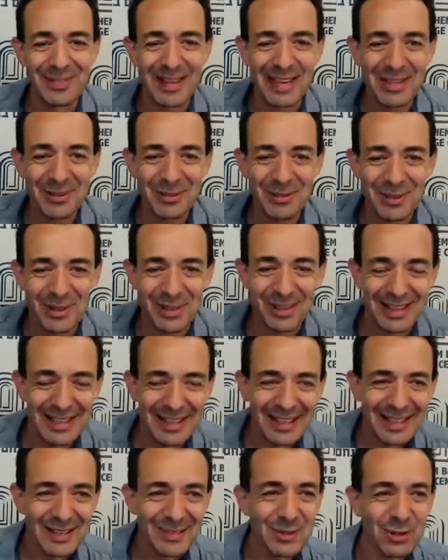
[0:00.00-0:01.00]
Thank you for
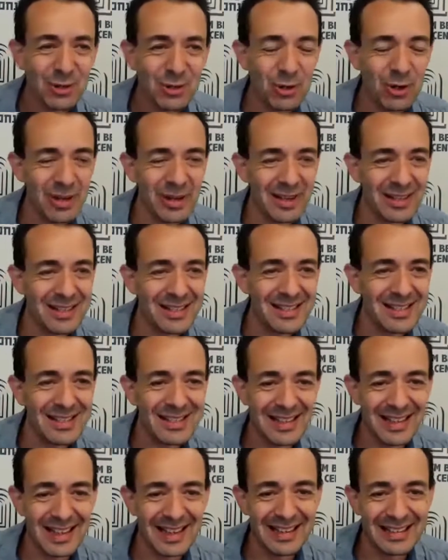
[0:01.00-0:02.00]
joining us
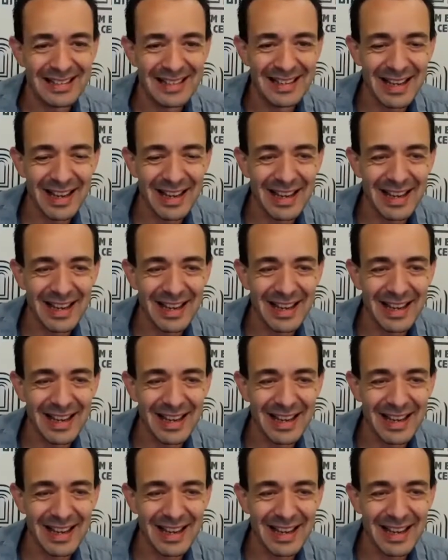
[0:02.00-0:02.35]
and